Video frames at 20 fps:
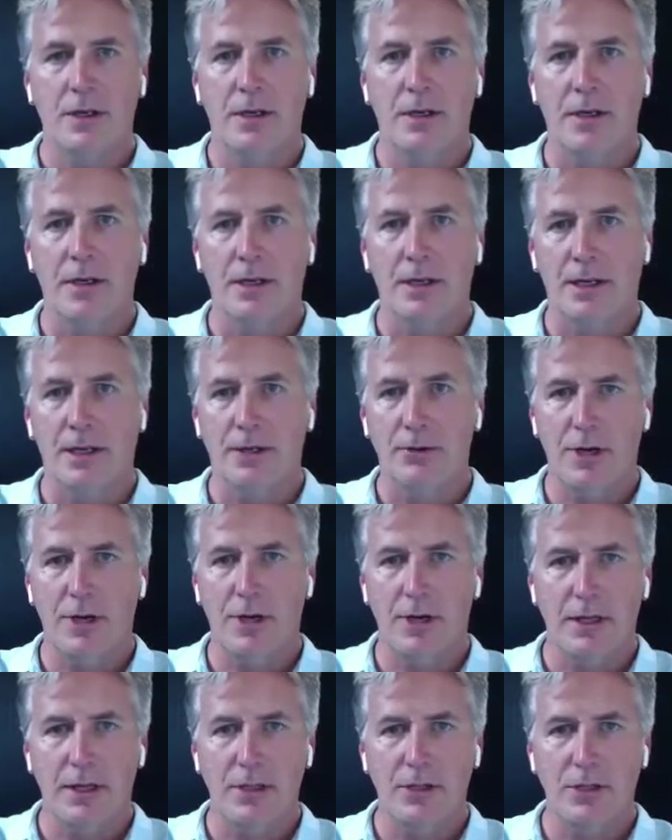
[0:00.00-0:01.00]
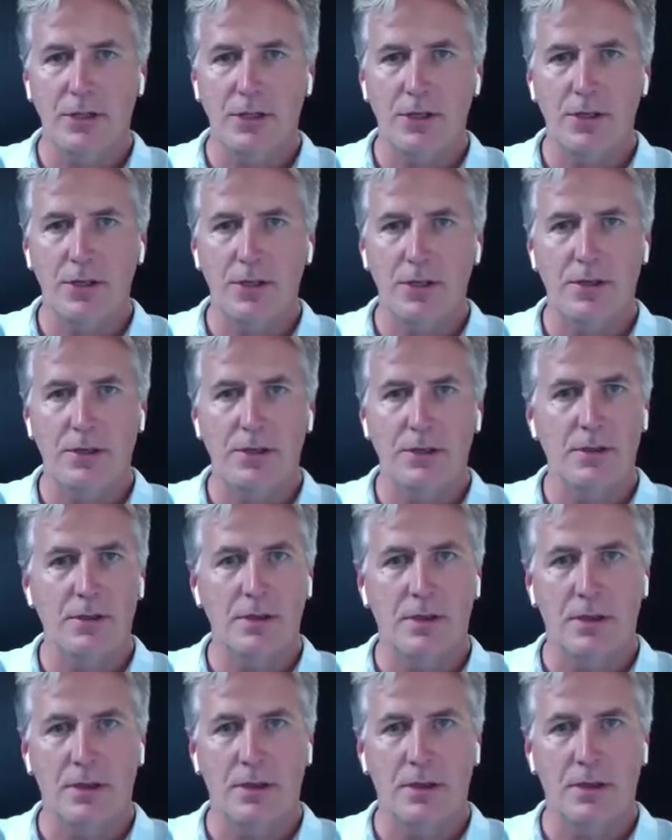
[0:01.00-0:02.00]
electronic engineers,
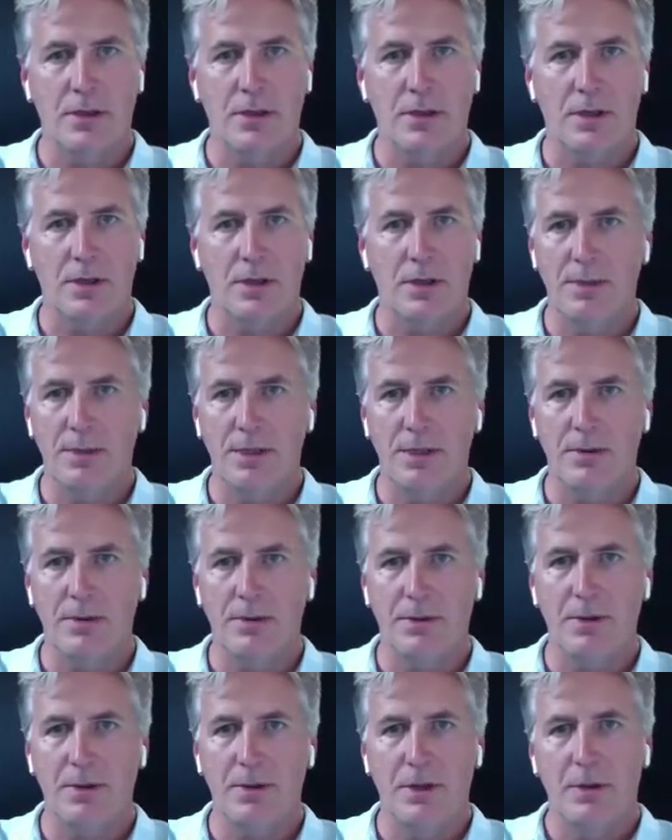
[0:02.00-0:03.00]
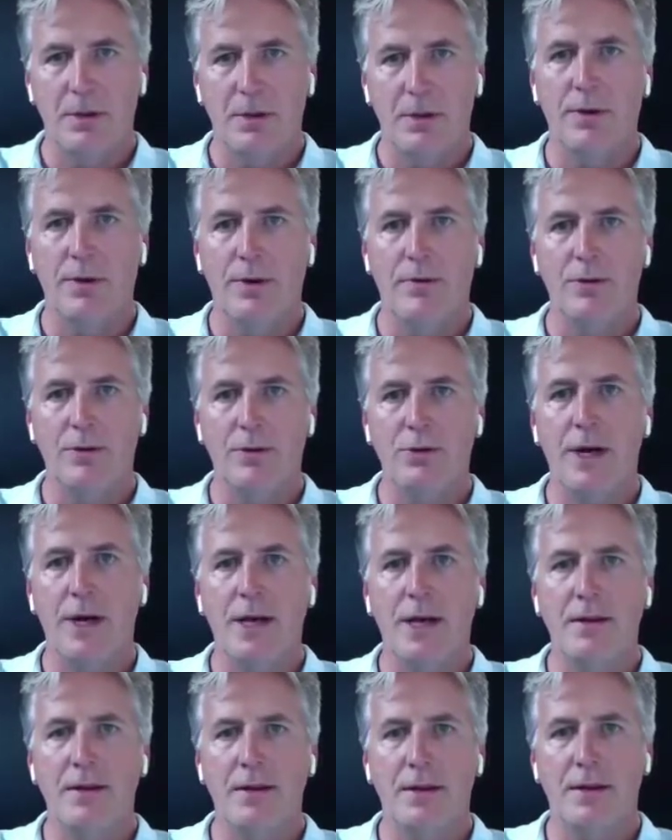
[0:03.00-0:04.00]
marketing people. We've
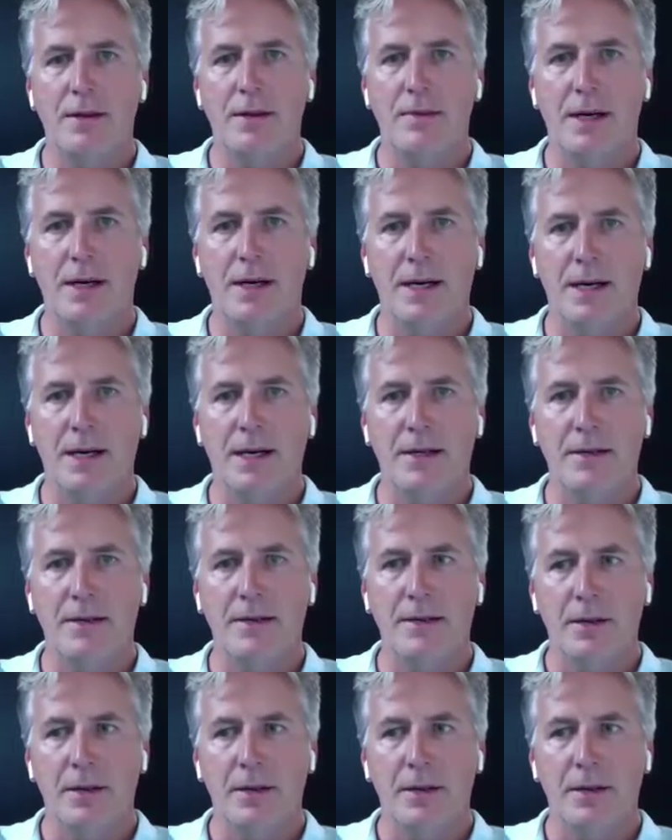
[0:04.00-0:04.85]
trained them on,